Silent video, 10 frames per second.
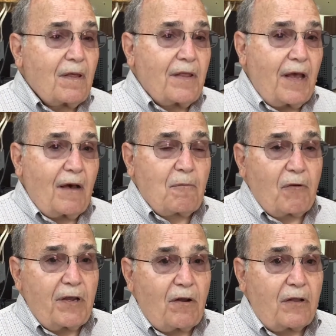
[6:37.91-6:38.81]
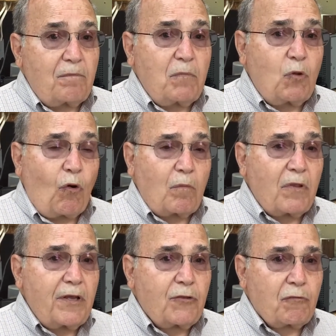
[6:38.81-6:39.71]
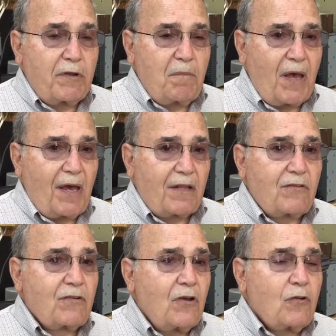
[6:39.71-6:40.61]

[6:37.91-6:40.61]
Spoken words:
They operate on normally 3 bands.